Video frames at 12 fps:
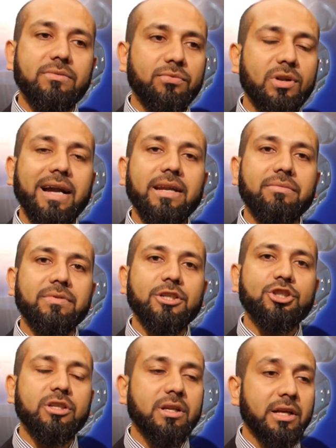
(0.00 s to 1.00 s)
in full high
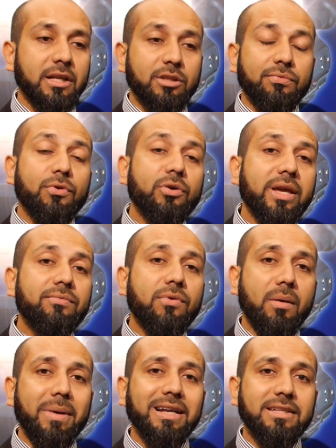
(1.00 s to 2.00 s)
definition, the 4K
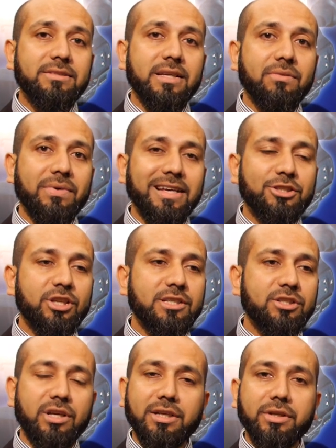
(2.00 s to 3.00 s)
format itself as
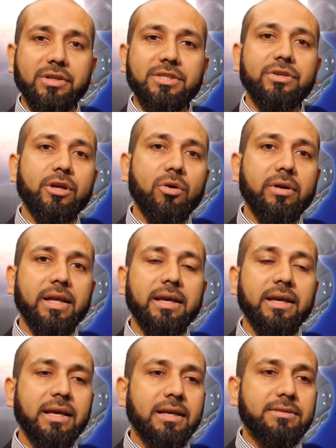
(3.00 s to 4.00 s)
such, continuous
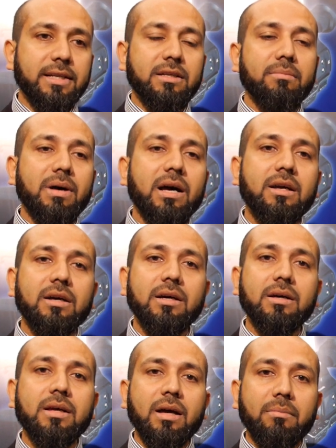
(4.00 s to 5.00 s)
recording, center
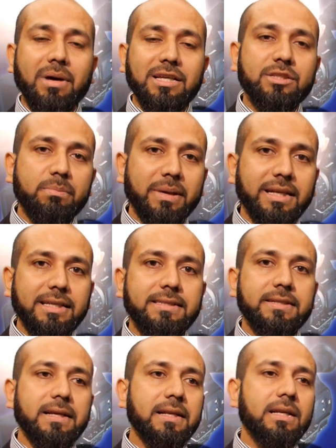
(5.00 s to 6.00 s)
marker, master
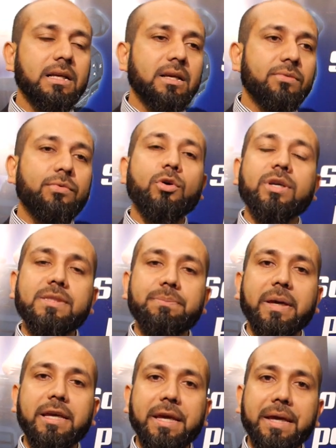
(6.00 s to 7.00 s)
pedestal, focus
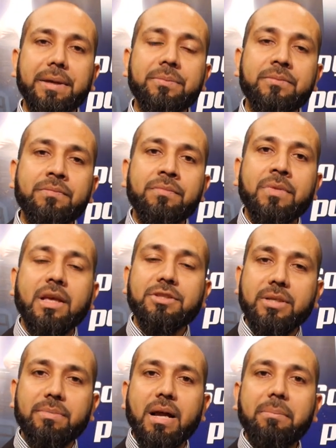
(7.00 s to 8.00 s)
peaking,
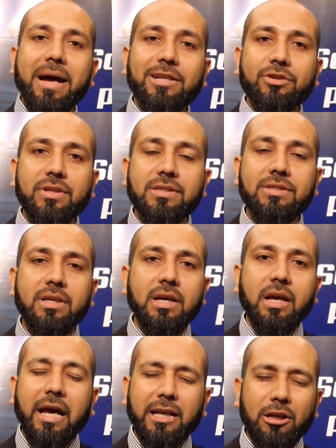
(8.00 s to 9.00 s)
zebra patterns
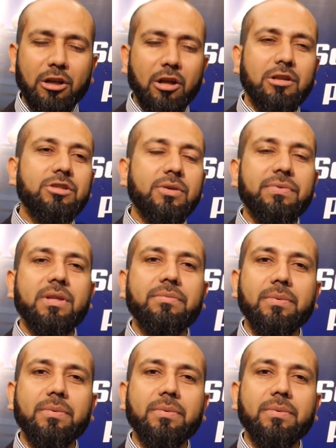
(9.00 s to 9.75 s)
and lots of other